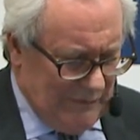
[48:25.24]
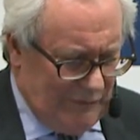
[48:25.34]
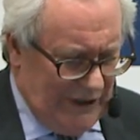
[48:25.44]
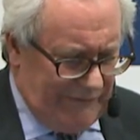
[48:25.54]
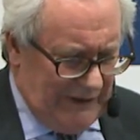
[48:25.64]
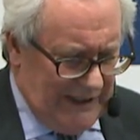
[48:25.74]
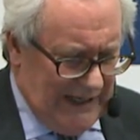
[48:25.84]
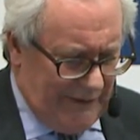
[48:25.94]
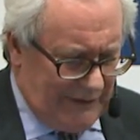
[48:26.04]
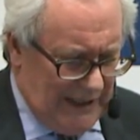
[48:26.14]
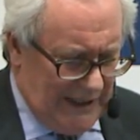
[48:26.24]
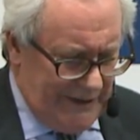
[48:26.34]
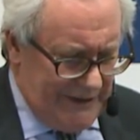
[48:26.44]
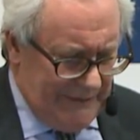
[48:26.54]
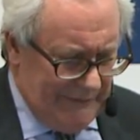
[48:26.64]
briefly
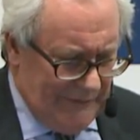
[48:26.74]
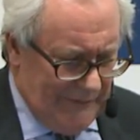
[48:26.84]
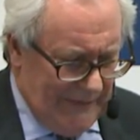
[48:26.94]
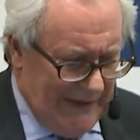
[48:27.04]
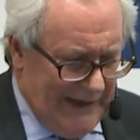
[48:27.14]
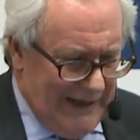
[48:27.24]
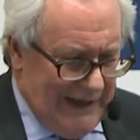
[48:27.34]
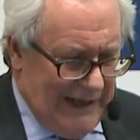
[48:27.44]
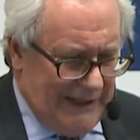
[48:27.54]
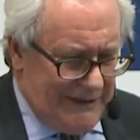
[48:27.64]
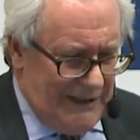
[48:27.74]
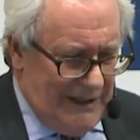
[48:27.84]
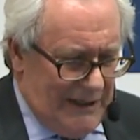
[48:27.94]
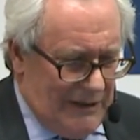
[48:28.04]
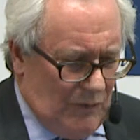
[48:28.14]
outlined. And
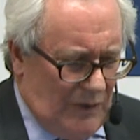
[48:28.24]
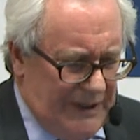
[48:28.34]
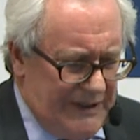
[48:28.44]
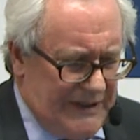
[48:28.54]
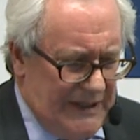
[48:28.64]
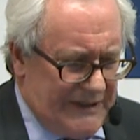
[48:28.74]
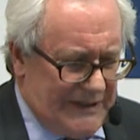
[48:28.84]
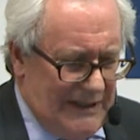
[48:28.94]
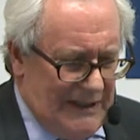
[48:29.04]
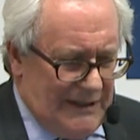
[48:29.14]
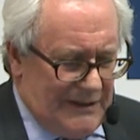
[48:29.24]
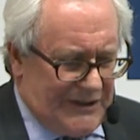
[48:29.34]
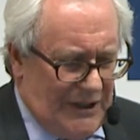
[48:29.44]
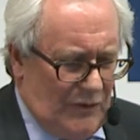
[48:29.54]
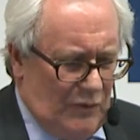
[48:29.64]
what is this?
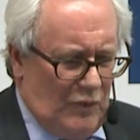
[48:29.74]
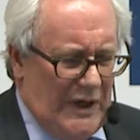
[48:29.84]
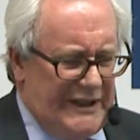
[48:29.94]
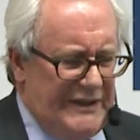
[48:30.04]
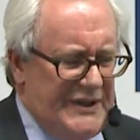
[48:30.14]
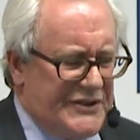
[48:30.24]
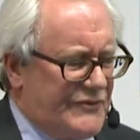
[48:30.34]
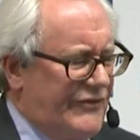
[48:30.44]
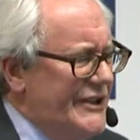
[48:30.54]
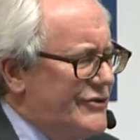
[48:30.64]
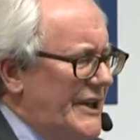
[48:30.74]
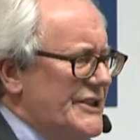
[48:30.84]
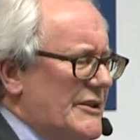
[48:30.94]
So where did this free trade